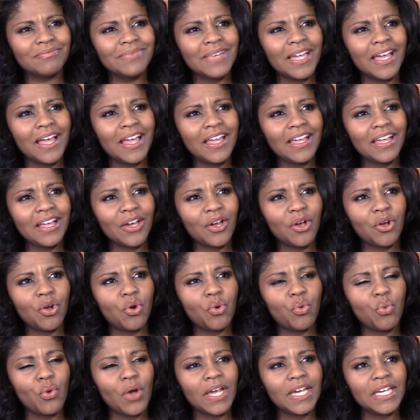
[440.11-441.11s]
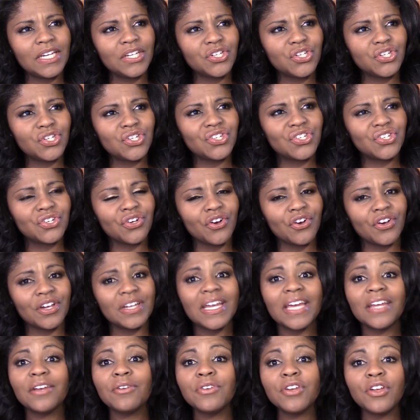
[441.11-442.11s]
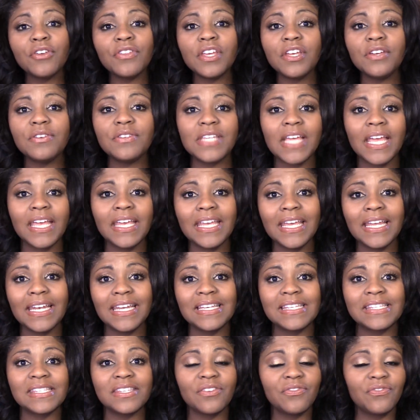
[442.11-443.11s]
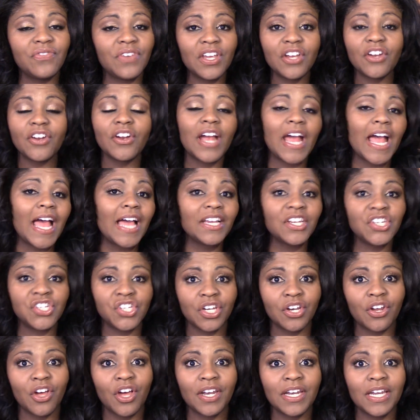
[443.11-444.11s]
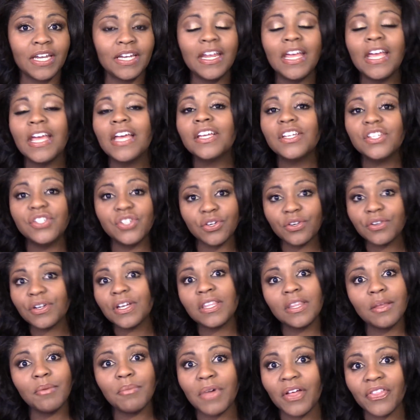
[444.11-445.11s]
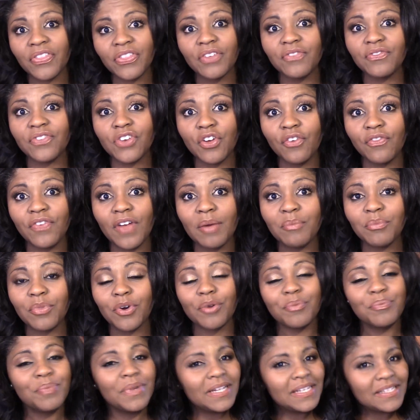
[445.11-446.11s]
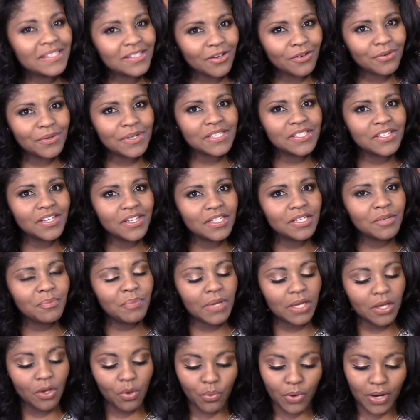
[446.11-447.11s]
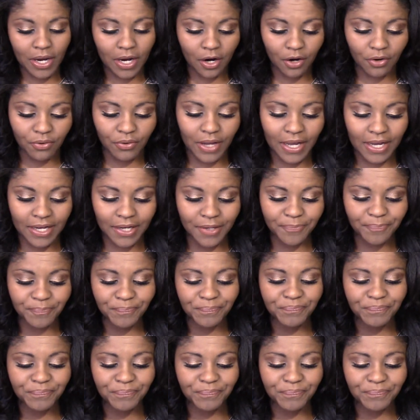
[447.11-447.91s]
Not quite sure. And I don't know that you take any severe action on it during the month of November, but it's always good to be aware, right?